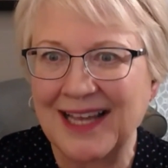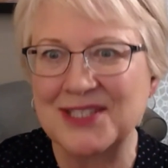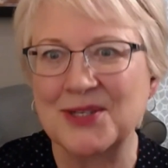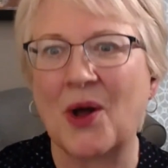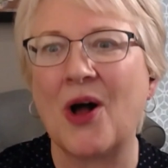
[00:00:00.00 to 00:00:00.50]

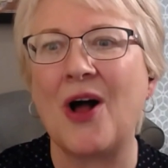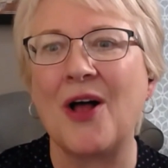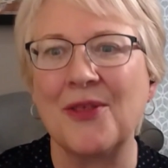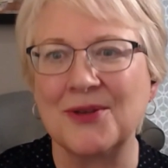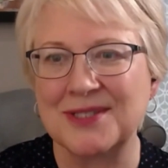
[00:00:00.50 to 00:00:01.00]
And so
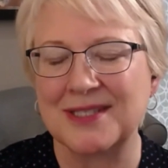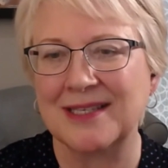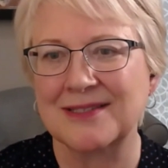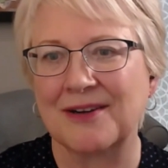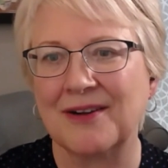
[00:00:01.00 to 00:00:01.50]
all those
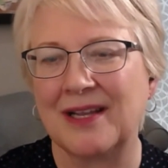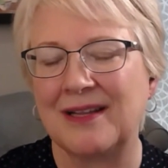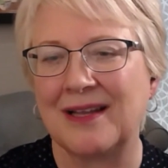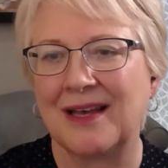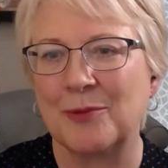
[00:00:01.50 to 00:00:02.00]
things are
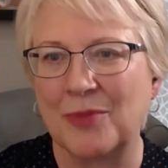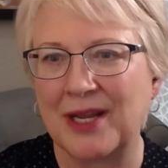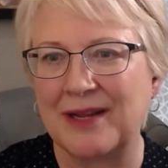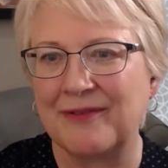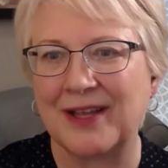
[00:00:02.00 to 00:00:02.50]
in uh,
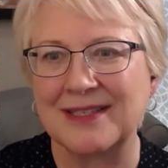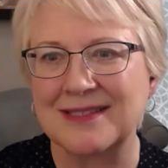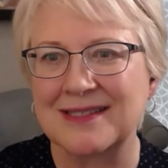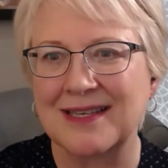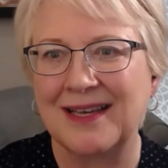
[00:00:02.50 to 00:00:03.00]
brain
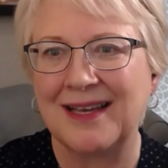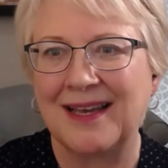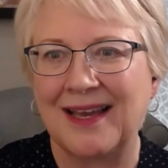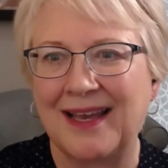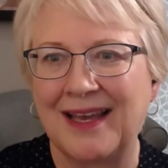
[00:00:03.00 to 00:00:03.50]
defense
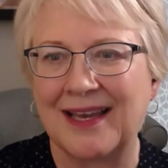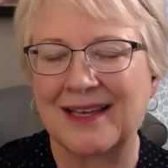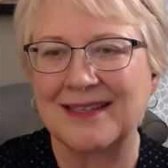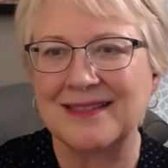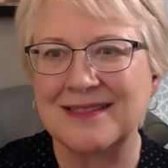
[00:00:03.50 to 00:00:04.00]

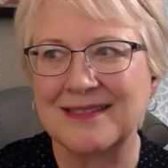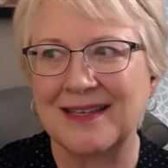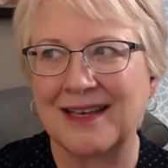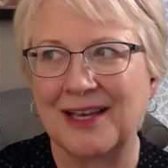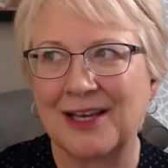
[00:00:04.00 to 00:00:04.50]
and
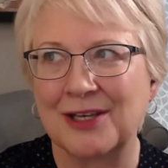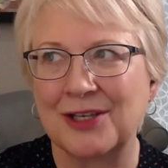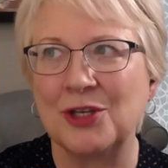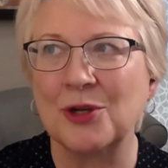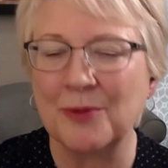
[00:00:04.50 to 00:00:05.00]
uh,
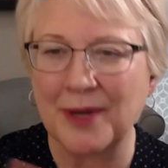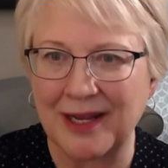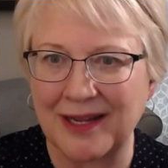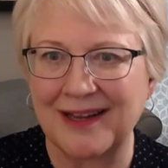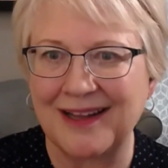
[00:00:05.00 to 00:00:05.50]

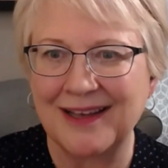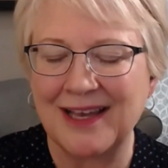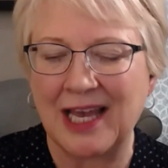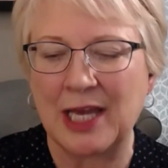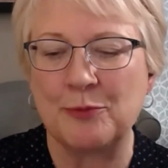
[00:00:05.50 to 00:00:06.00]
curated
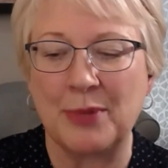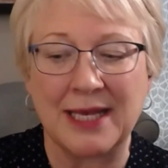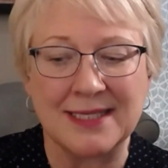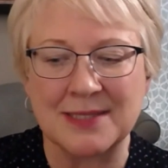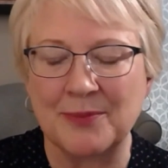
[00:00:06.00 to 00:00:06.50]
and
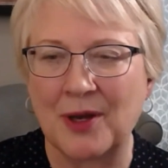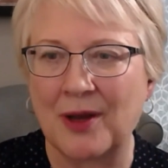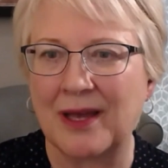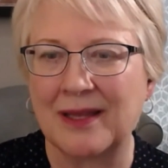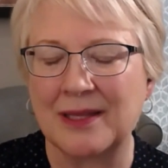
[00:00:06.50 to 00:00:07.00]
based
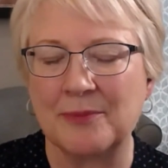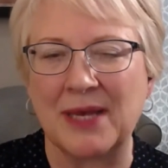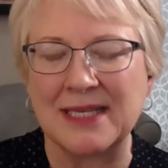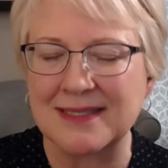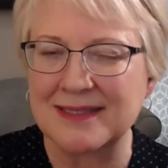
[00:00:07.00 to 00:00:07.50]
upon the
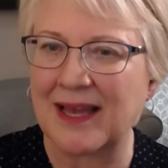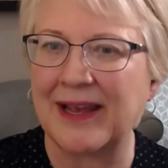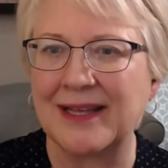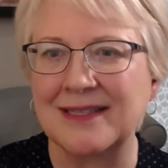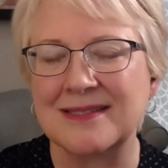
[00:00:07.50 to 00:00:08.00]
best
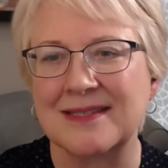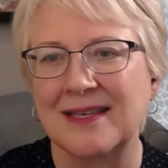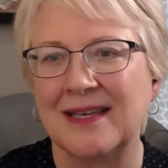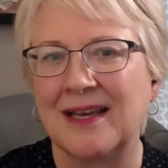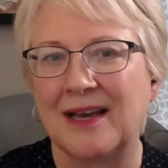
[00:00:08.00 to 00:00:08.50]
science
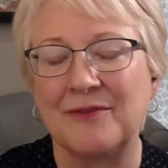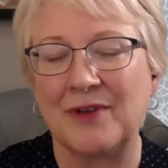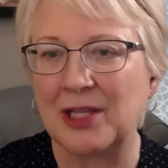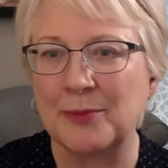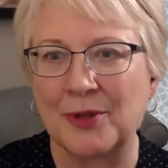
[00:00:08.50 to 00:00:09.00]

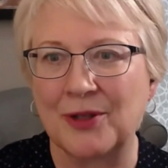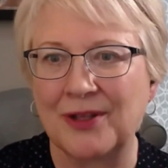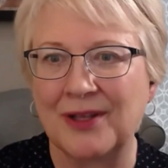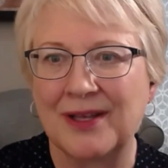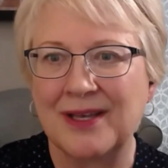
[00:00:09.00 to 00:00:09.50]

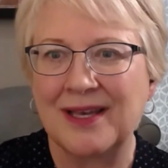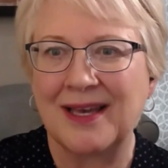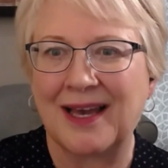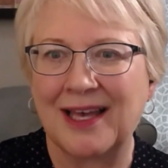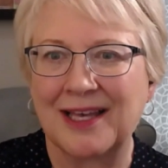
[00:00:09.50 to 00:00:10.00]
available
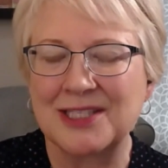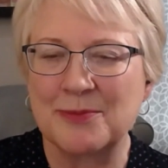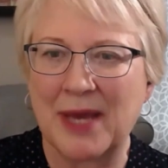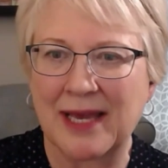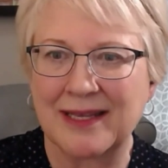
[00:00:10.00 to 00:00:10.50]
uh,
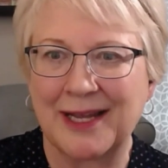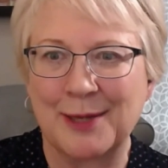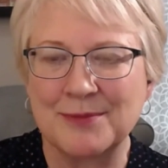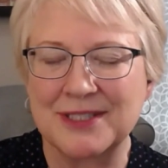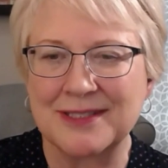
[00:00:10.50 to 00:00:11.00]
to back it
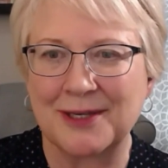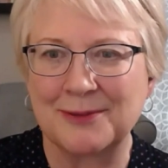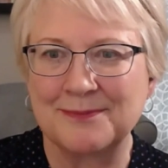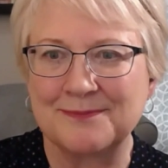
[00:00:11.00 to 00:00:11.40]
up. So